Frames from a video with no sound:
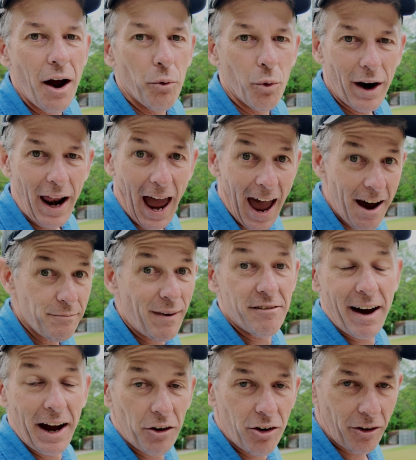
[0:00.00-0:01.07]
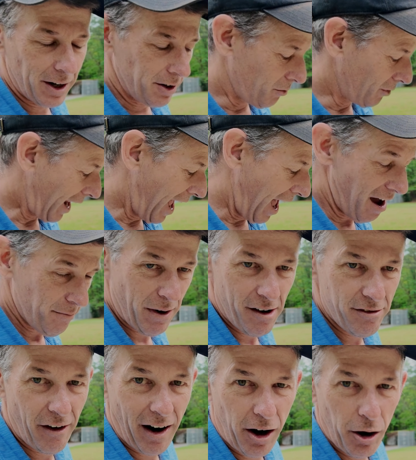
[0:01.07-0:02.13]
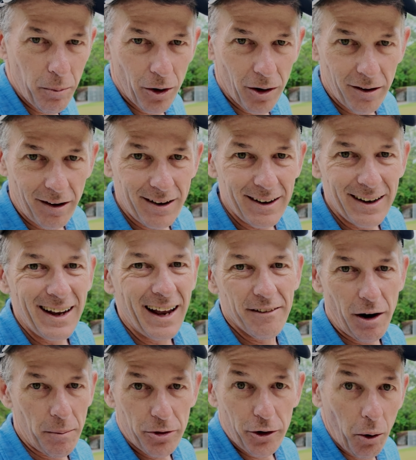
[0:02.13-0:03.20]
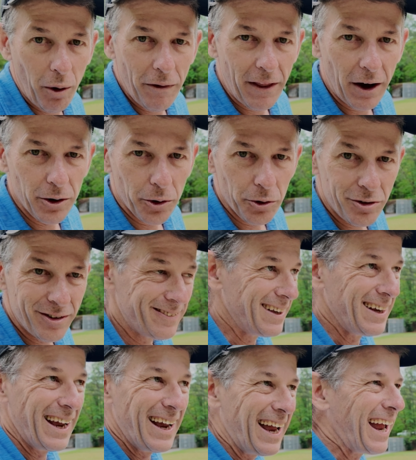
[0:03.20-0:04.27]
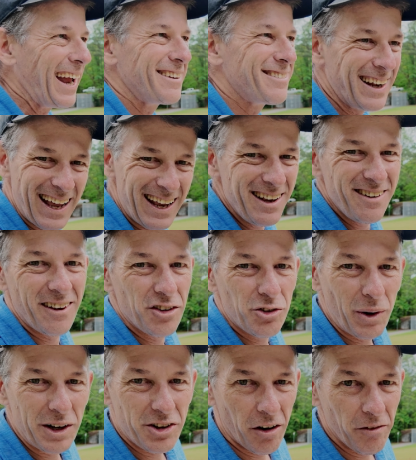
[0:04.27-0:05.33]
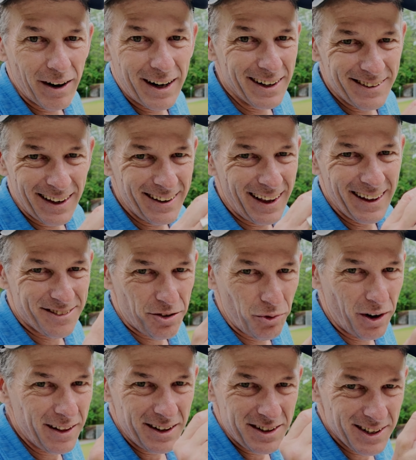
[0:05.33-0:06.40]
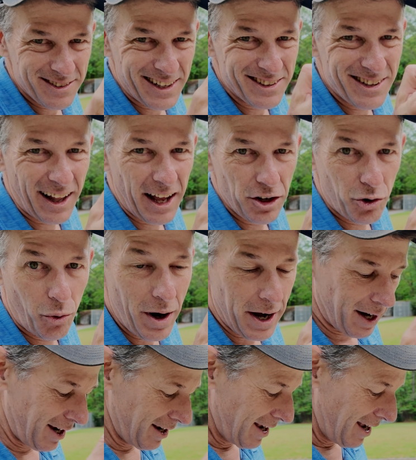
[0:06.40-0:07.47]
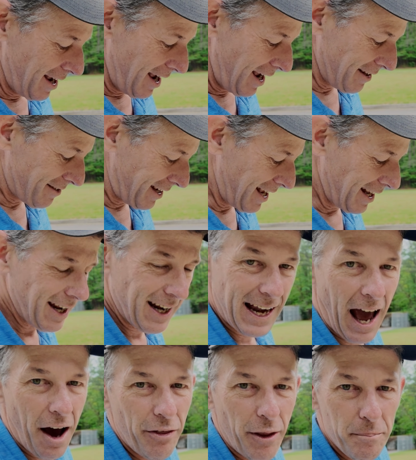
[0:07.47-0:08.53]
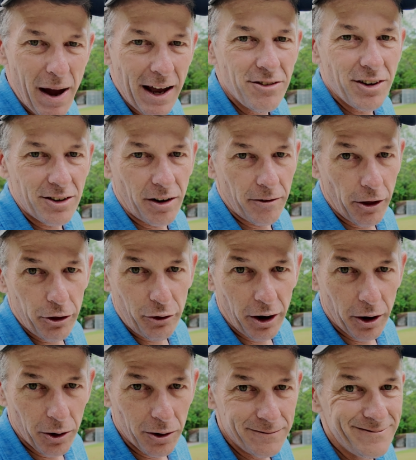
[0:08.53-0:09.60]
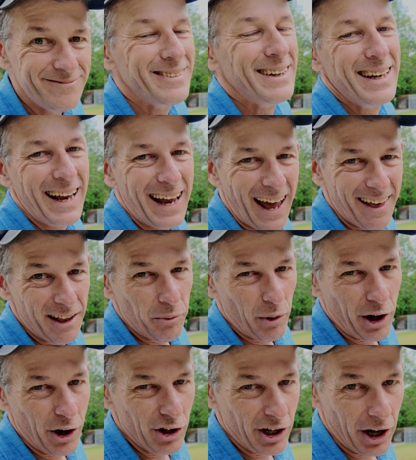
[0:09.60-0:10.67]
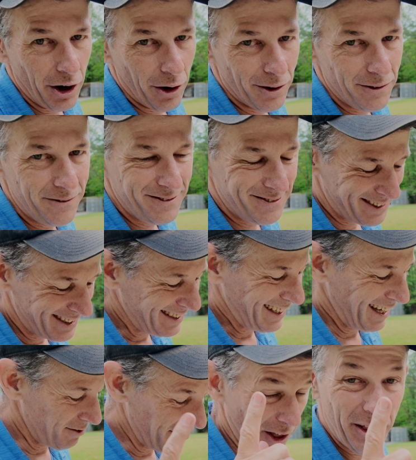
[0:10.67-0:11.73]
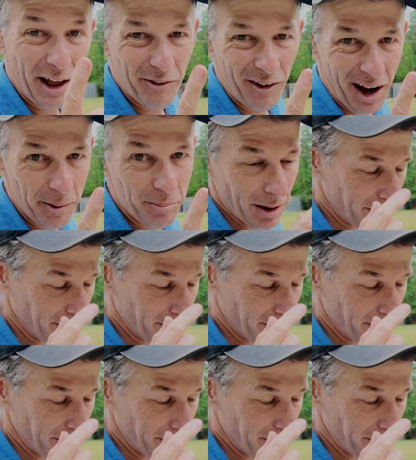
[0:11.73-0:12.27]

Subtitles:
When I have my Valkyrie, when I have my Firebird, if I'm throwing those, it's an easy switch over because it's really just a slight tweak. It's getting down the basics of the throw, and then we're good to go, even though that rhymed.